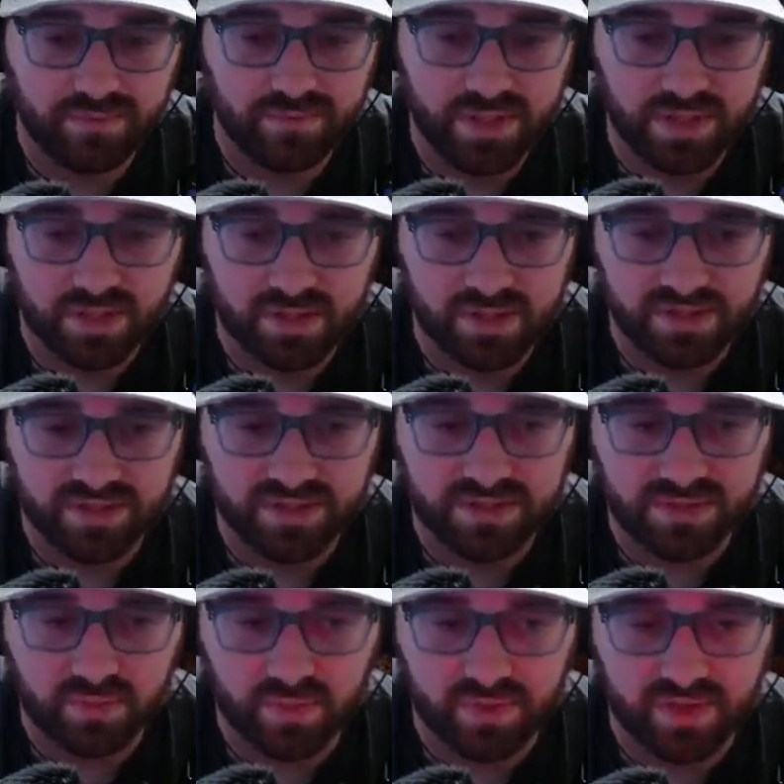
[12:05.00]
because
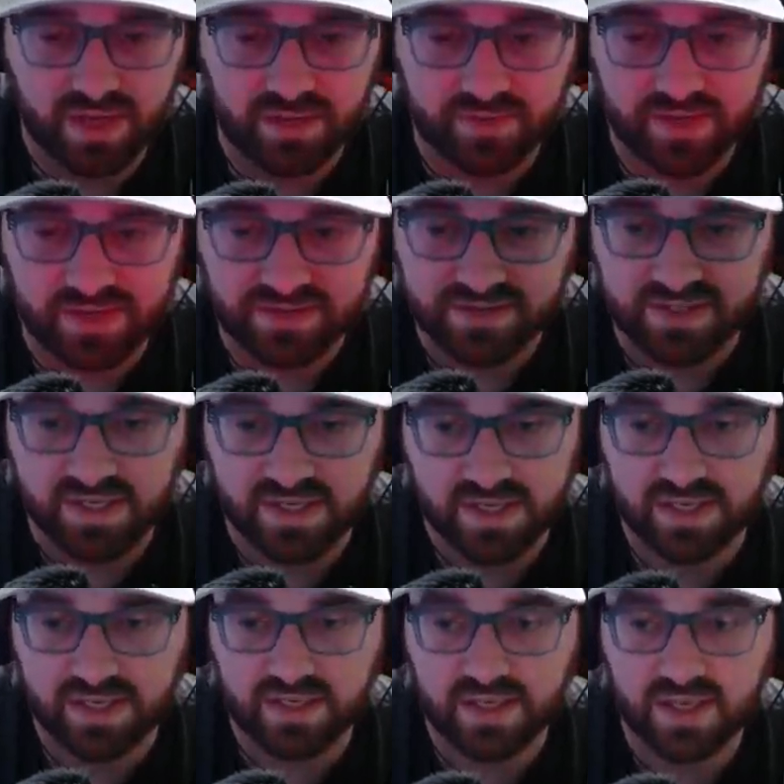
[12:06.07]
without that
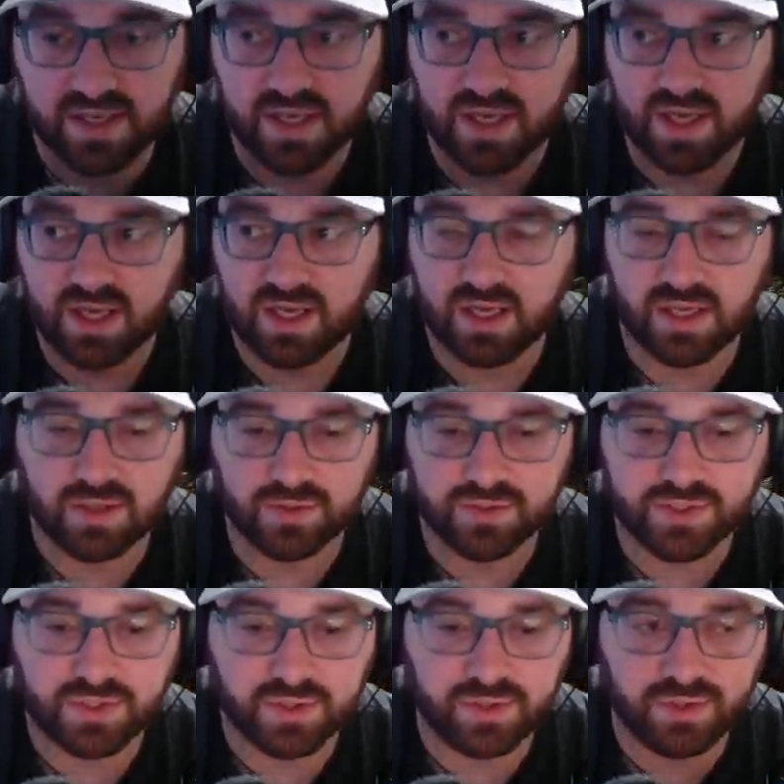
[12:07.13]
setting, it'll
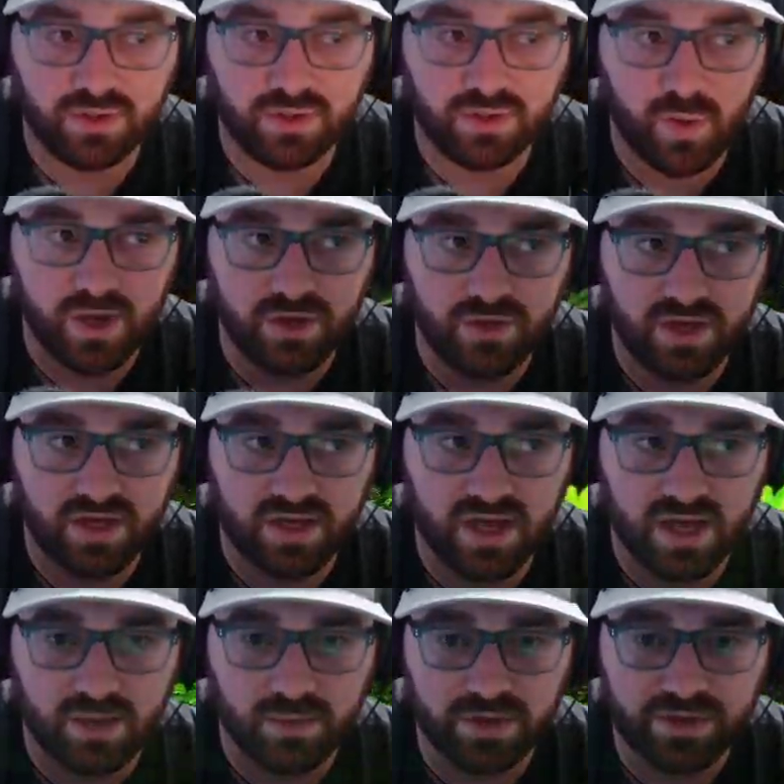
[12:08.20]
show you when you get
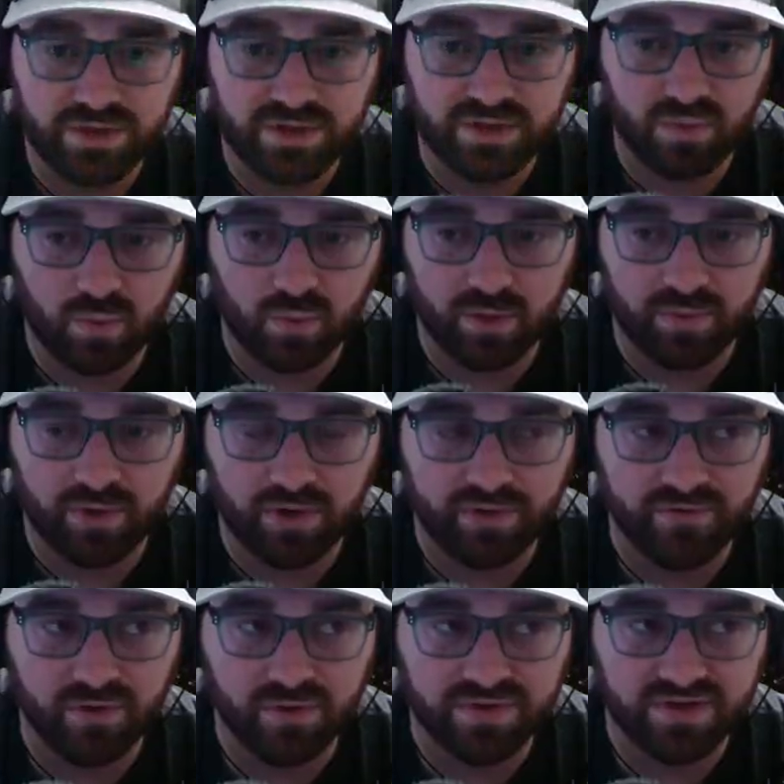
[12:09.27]
damaged, what part of
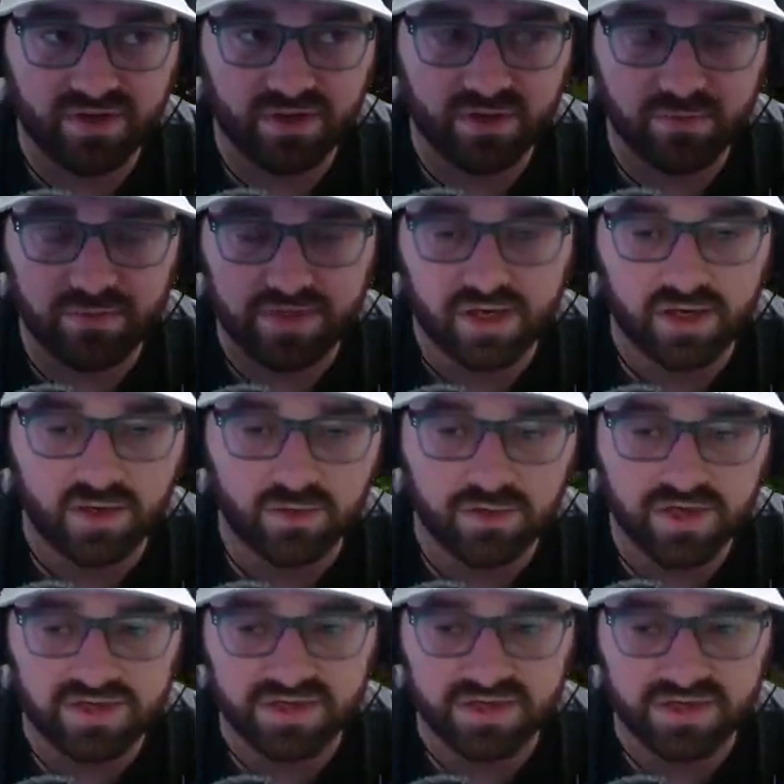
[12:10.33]
you is hurt, but then it'll
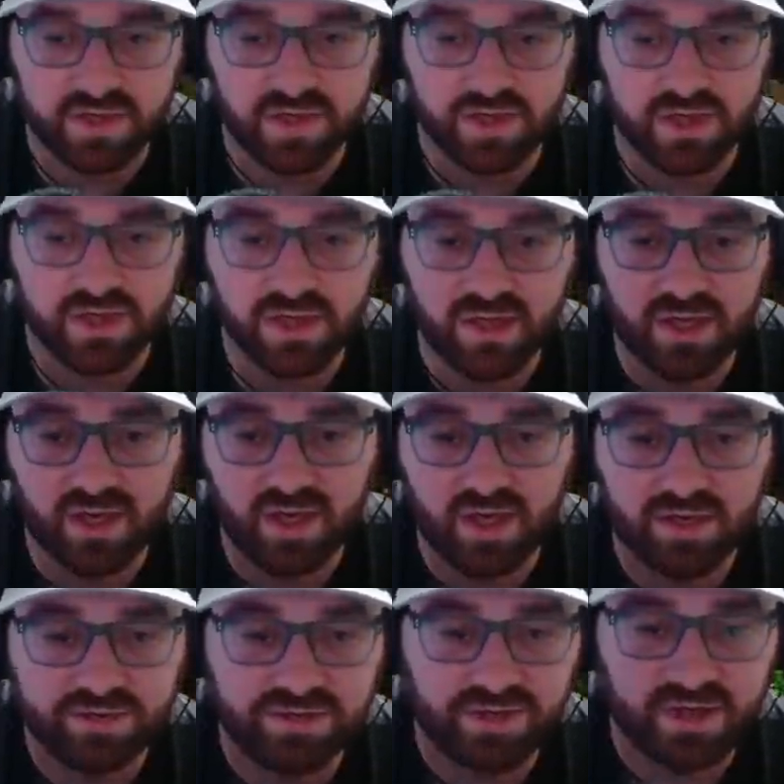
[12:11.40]
disappear.
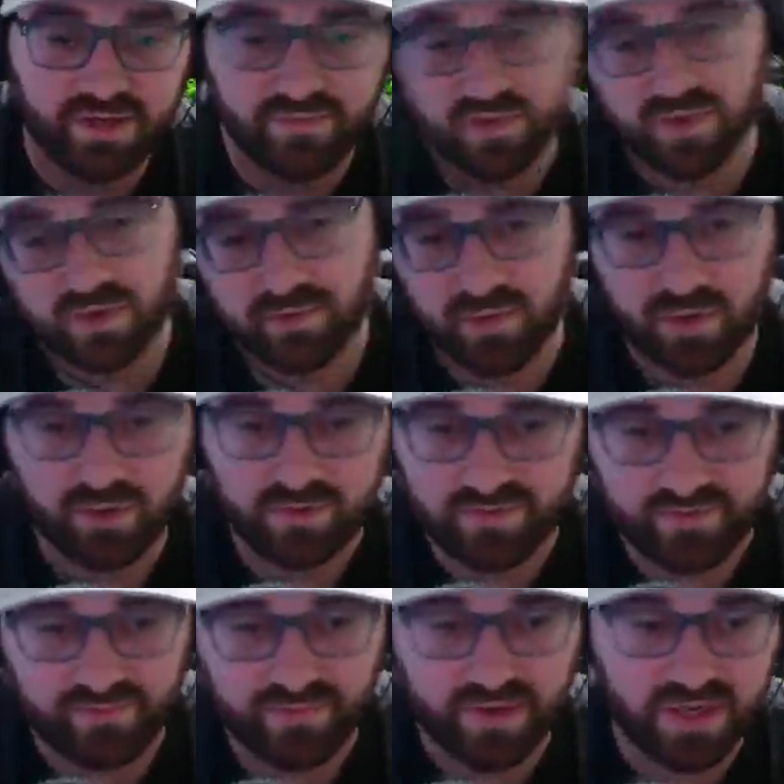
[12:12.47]
So then if you're in the middle of
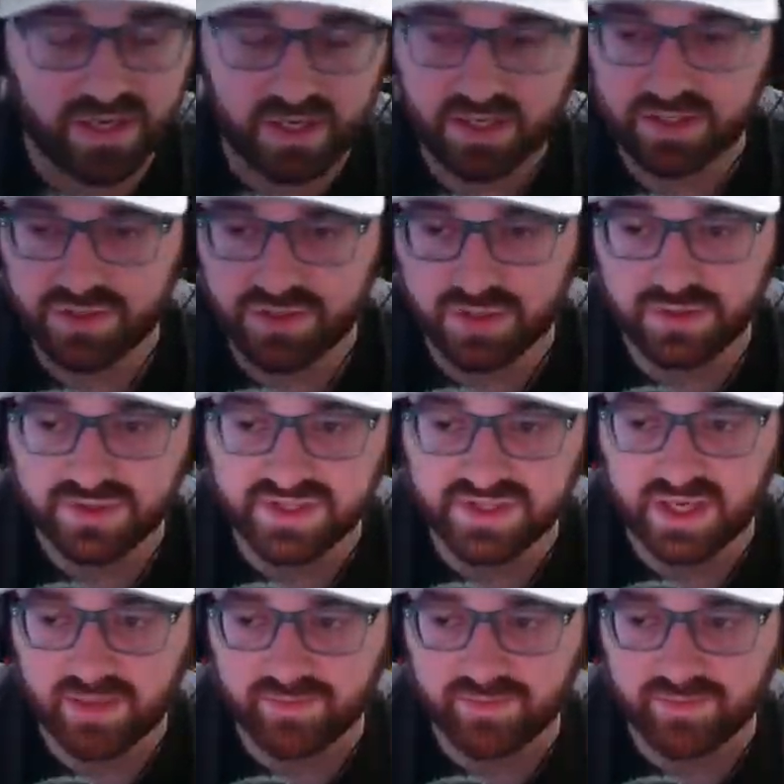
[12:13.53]
a fight, it shows up,